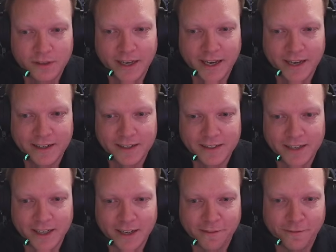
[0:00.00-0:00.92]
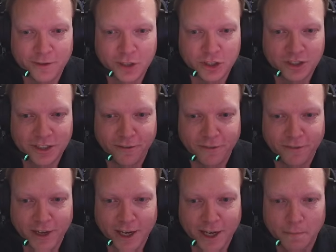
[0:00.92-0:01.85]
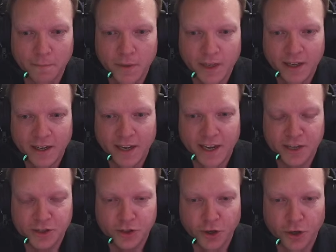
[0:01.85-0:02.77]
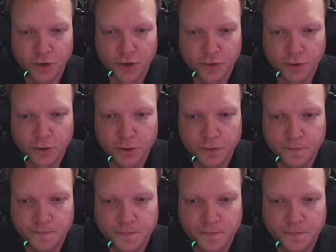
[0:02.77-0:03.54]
and efficiently farm as you go through.